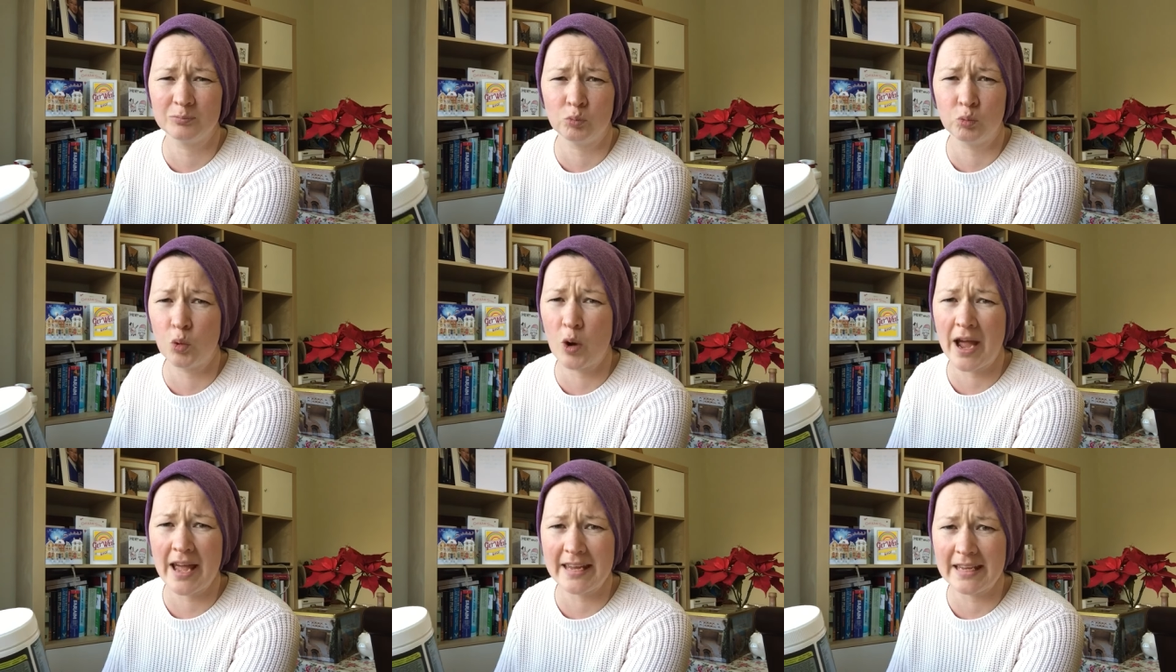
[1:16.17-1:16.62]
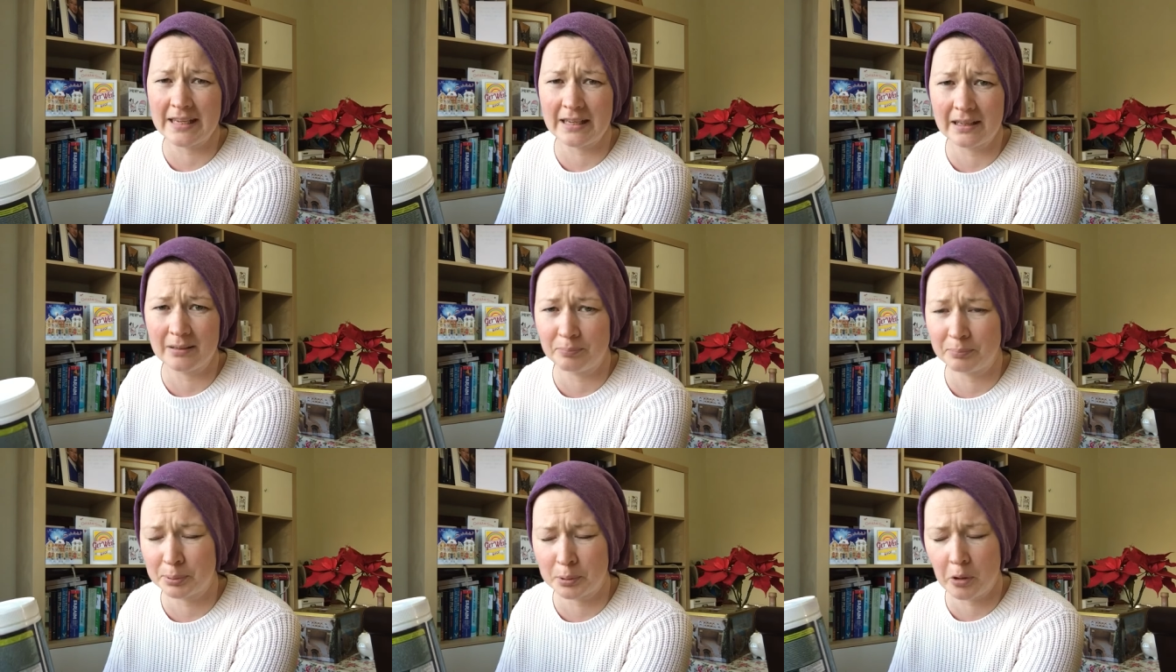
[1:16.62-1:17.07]
whey
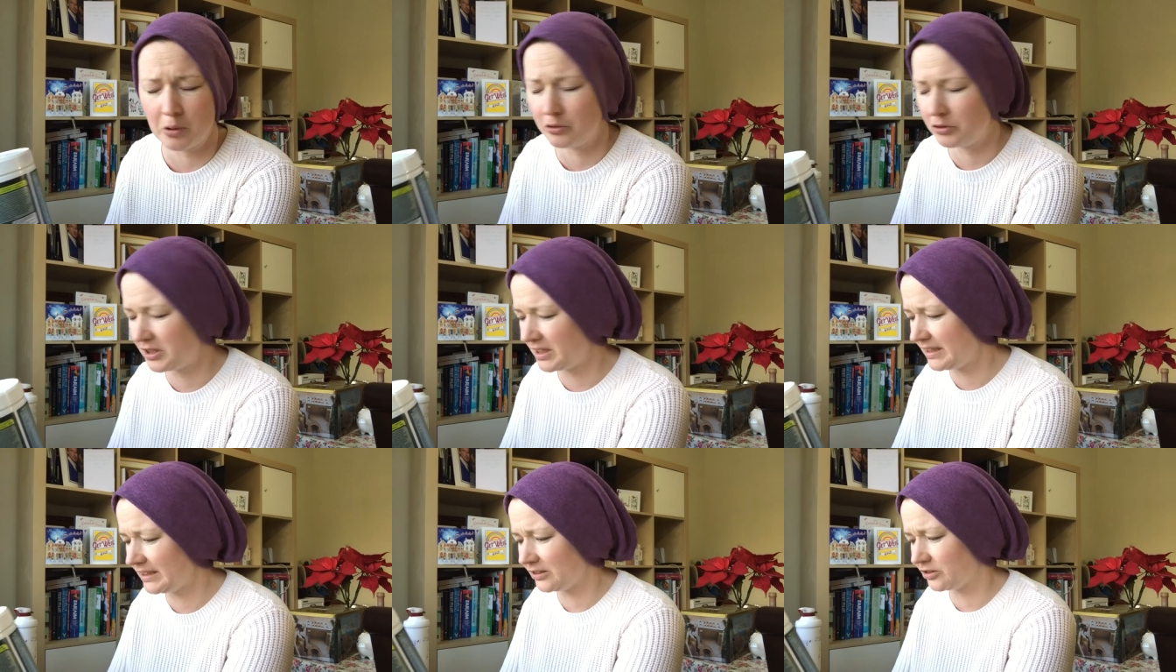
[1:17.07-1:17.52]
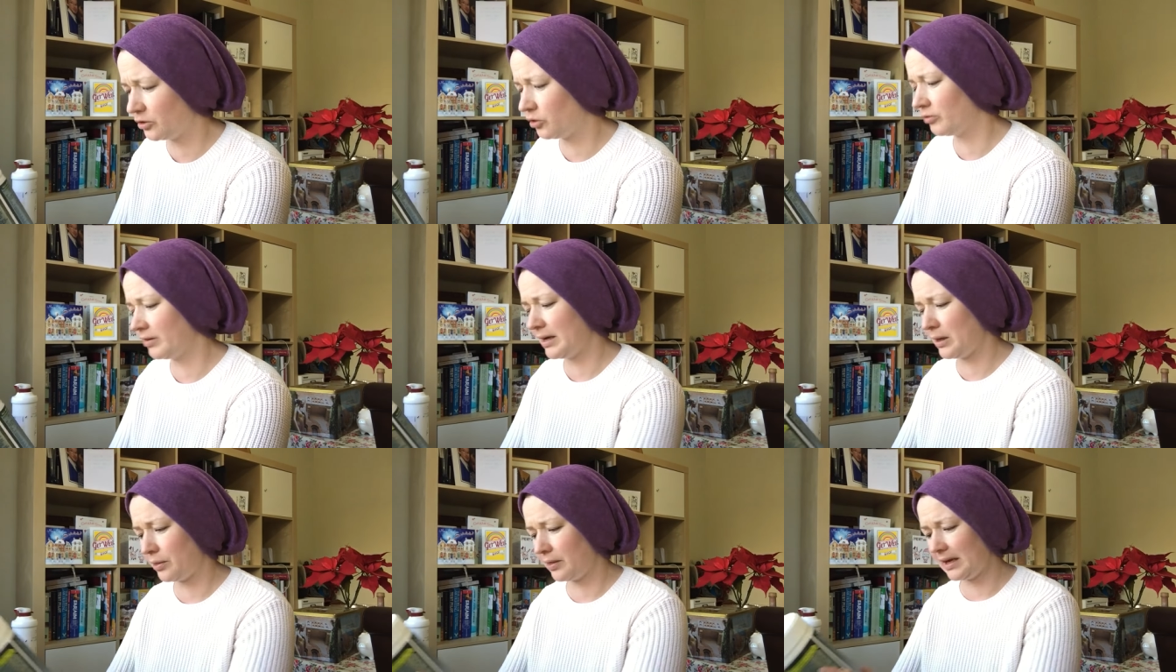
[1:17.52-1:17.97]
proteins
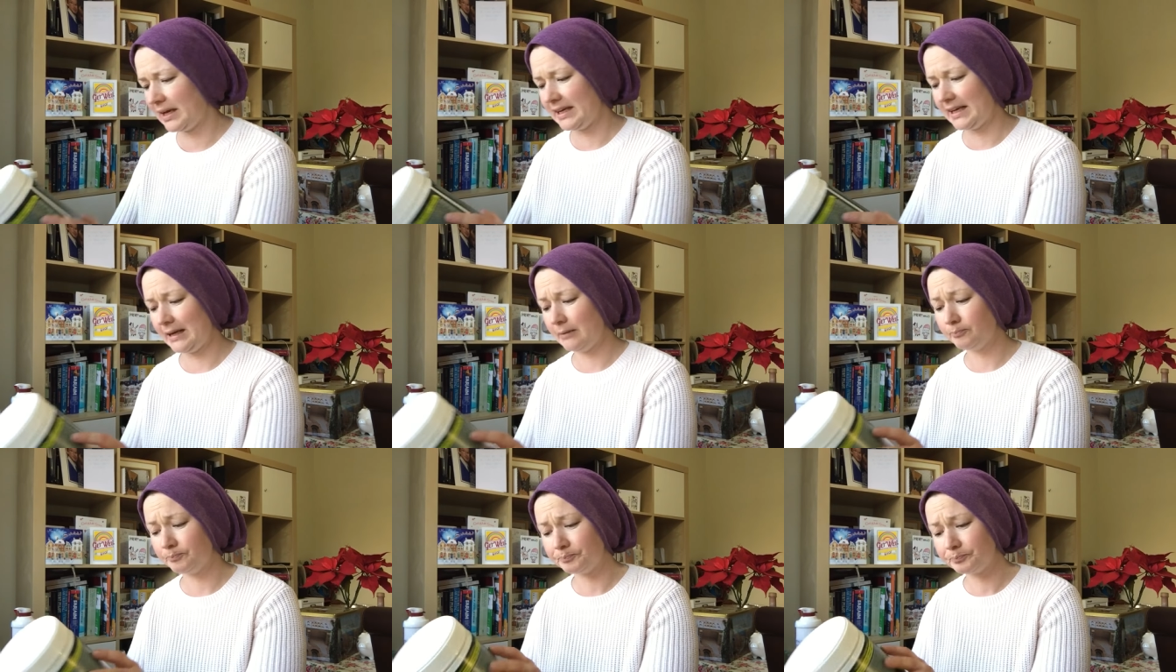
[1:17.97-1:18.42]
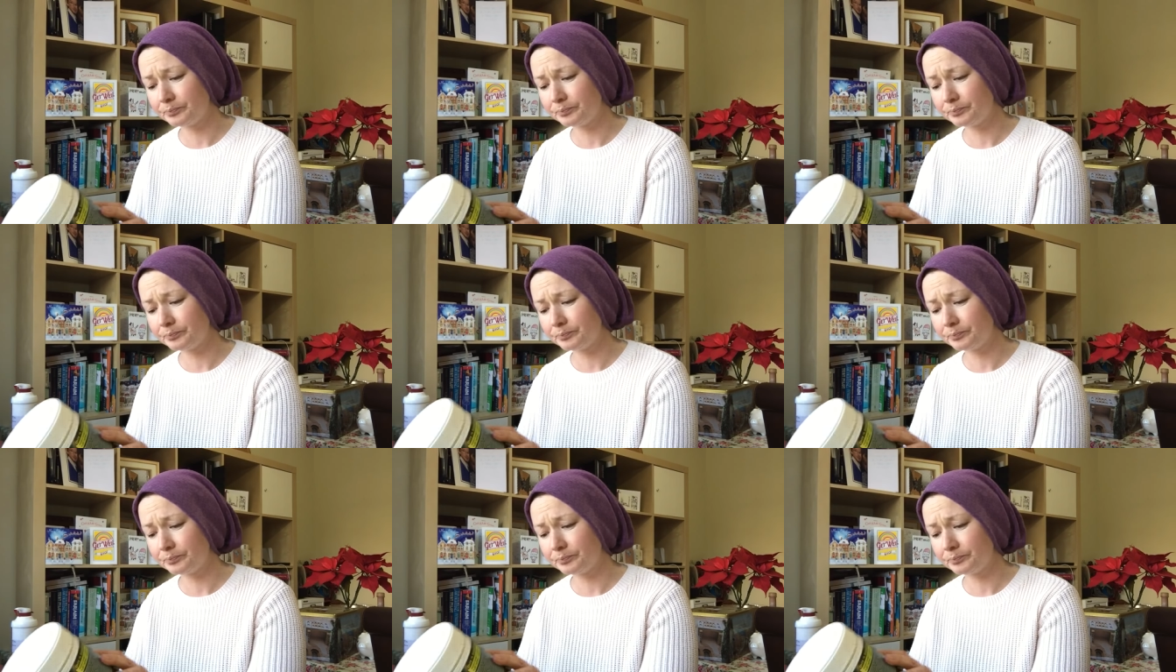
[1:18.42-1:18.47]
or anything in it.